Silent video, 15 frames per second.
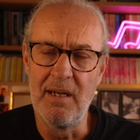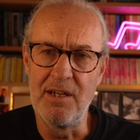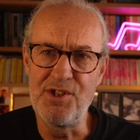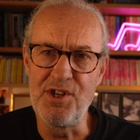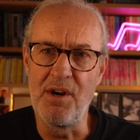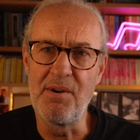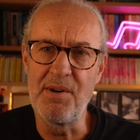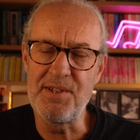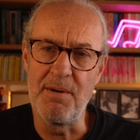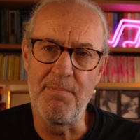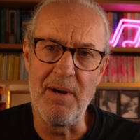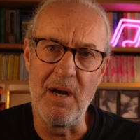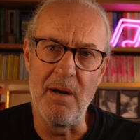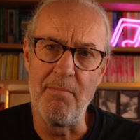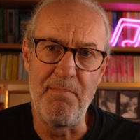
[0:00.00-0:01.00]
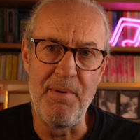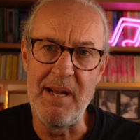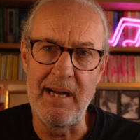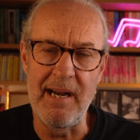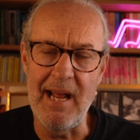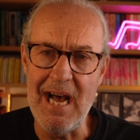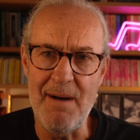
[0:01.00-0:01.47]
jokes about
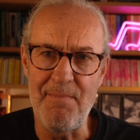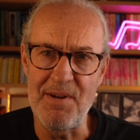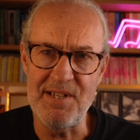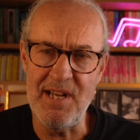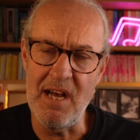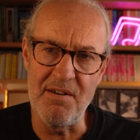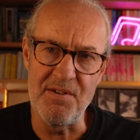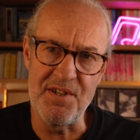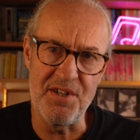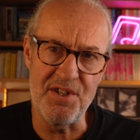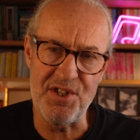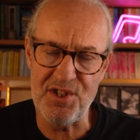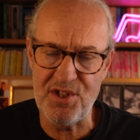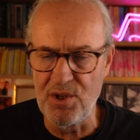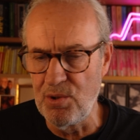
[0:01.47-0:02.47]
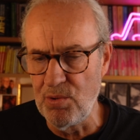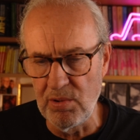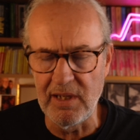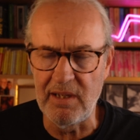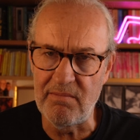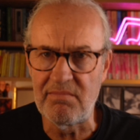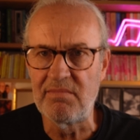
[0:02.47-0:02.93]
being an abbot's house at
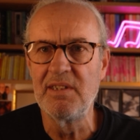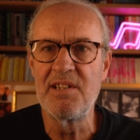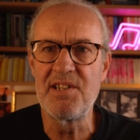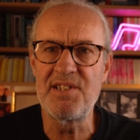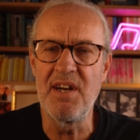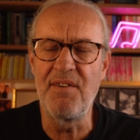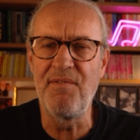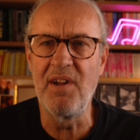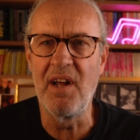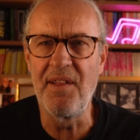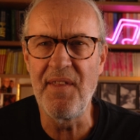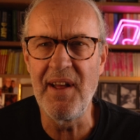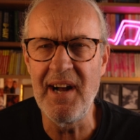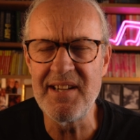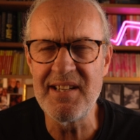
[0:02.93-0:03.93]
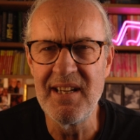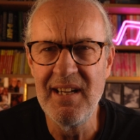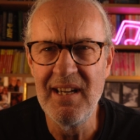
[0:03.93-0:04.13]
school and stuff like that.